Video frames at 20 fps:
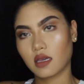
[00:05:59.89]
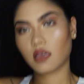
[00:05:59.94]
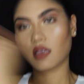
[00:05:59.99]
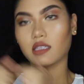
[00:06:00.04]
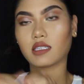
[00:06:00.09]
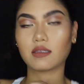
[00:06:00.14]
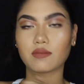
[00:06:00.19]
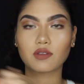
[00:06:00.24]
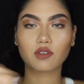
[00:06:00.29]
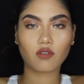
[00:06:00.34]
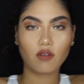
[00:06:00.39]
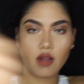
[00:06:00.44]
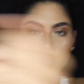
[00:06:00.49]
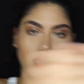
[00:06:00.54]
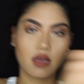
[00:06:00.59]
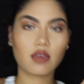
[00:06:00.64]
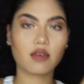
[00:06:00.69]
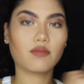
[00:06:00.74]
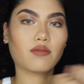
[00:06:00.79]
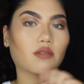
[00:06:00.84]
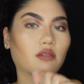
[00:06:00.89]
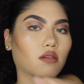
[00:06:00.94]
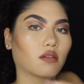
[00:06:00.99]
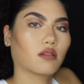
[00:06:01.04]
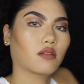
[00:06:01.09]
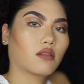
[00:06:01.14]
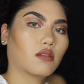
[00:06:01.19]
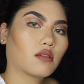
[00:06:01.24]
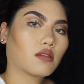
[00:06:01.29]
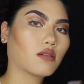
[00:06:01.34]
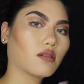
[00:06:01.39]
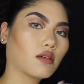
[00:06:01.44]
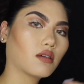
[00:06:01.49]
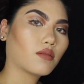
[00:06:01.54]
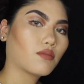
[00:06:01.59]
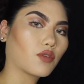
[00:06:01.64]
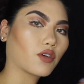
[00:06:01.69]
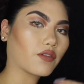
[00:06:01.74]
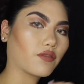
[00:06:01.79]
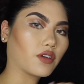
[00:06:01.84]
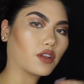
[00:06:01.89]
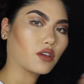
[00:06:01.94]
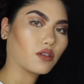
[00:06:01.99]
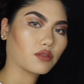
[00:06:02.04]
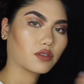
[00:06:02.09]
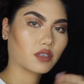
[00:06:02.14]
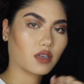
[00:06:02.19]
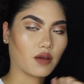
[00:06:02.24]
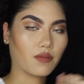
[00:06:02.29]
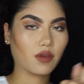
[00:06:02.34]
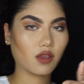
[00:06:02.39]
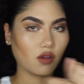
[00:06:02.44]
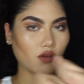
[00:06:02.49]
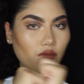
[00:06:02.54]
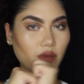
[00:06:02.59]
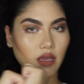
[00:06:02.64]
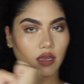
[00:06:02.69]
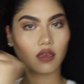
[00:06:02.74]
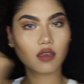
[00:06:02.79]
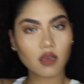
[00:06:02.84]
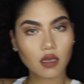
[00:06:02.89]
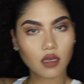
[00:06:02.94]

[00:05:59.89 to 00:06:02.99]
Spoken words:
Hit subscribe. More videos coming your way.